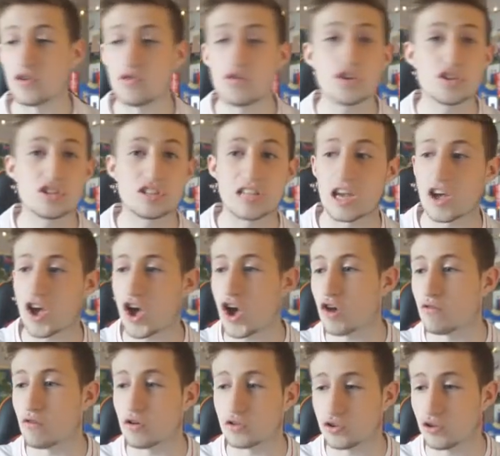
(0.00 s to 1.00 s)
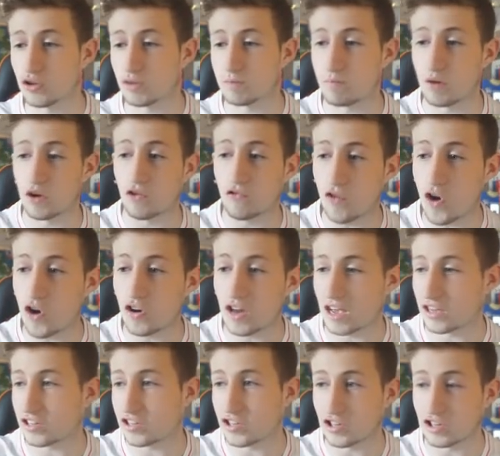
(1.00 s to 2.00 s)
You could say, oh, well, choose Buffon
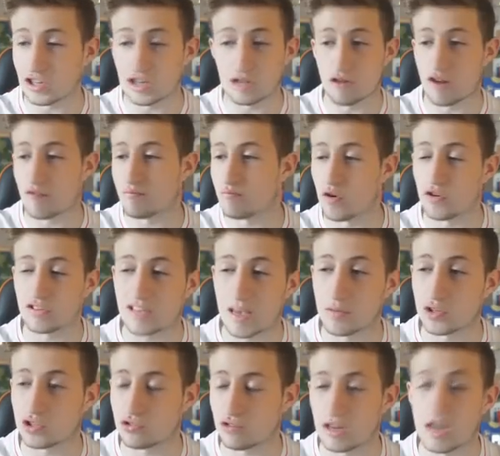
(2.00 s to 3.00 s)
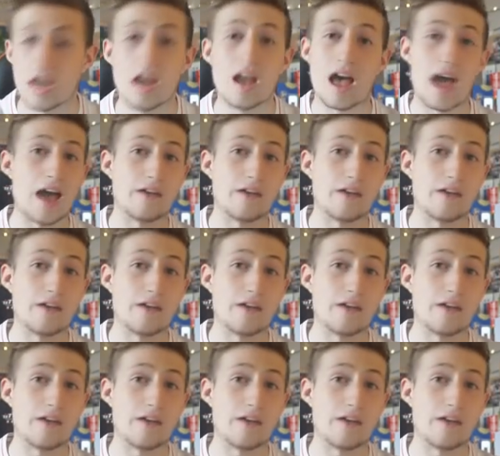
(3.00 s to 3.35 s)
and Chiellini will have more chemistry.